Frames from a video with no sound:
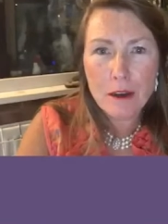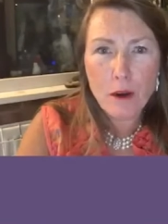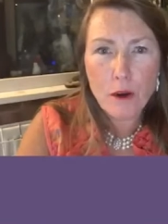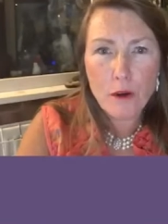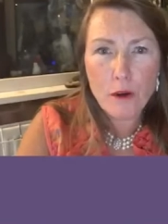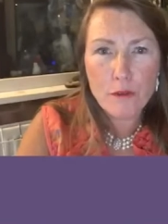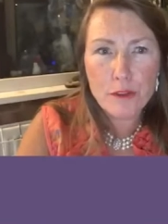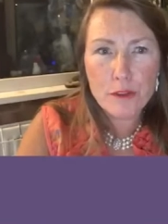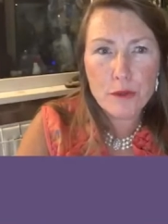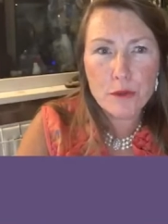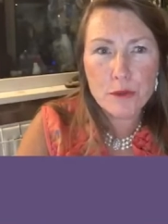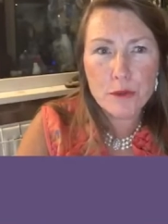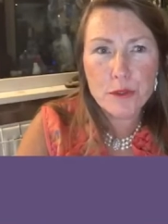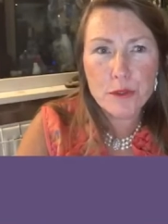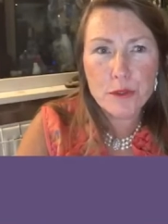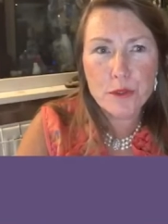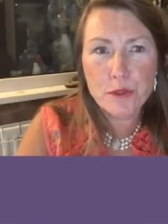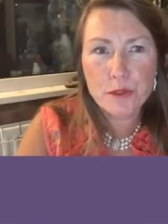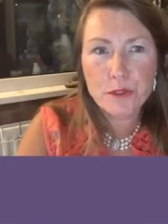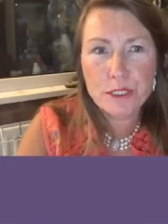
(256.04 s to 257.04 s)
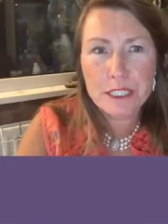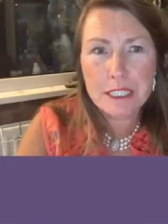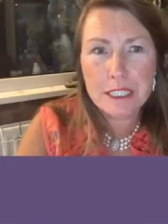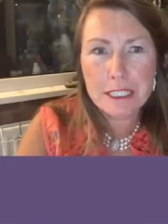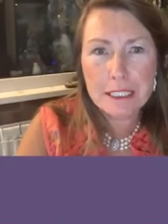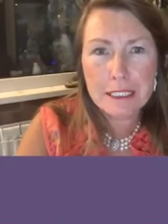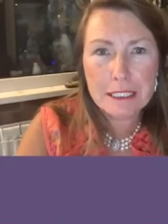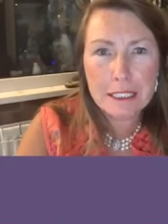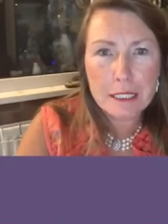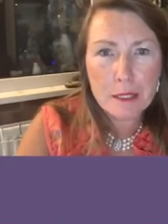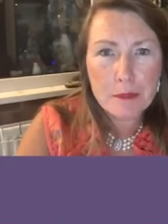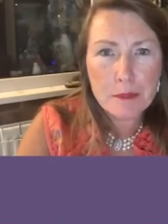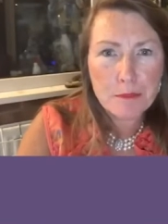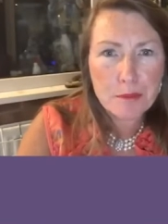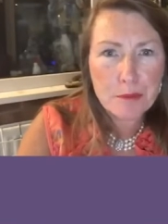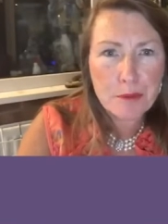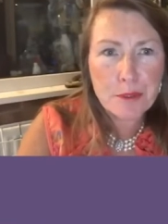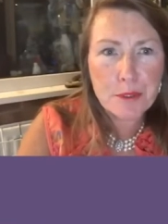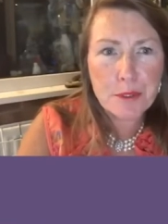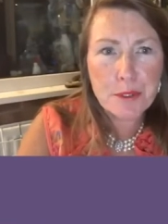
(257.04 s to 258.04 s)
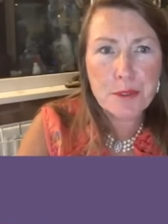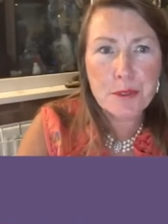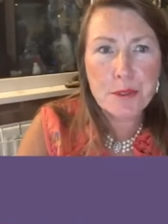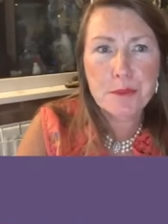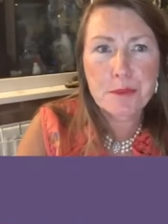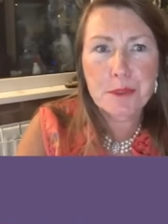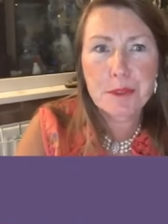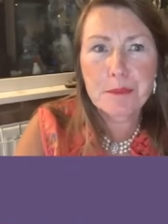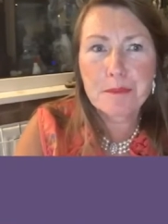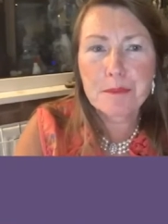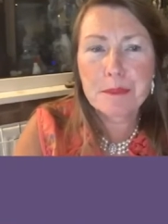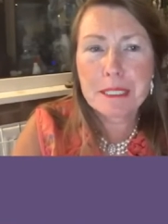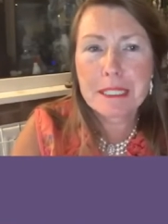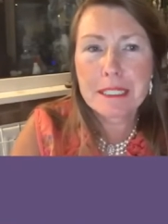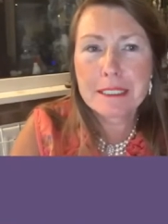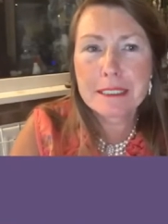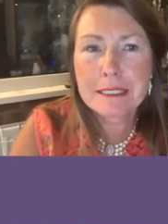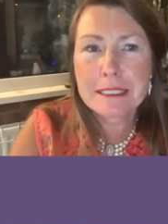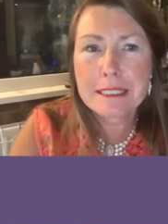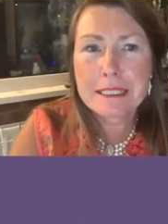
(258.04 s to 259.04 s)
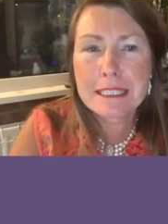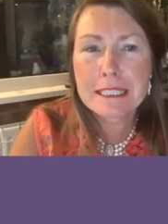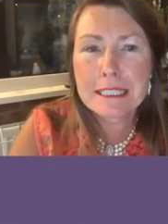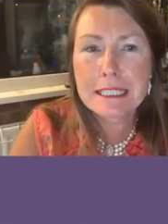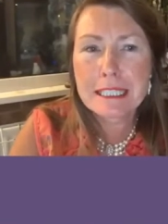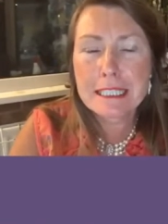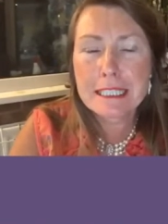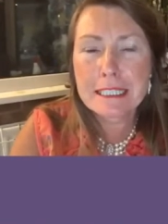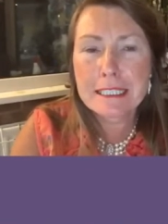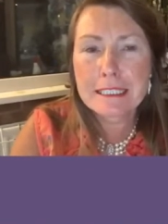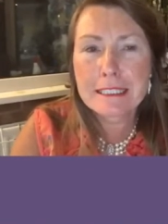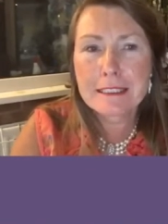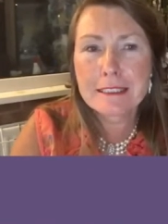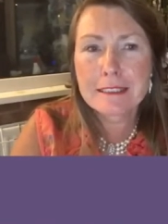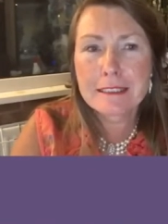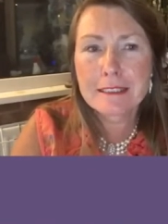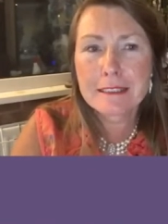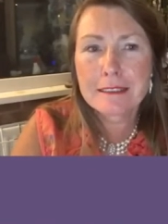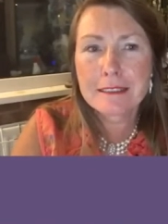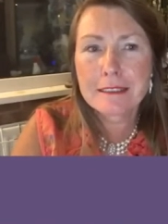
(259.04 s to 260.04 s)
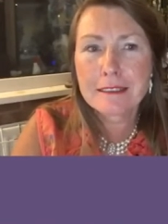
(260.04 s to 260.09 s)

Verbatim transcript: of the orthodontic procurement Midlands and East.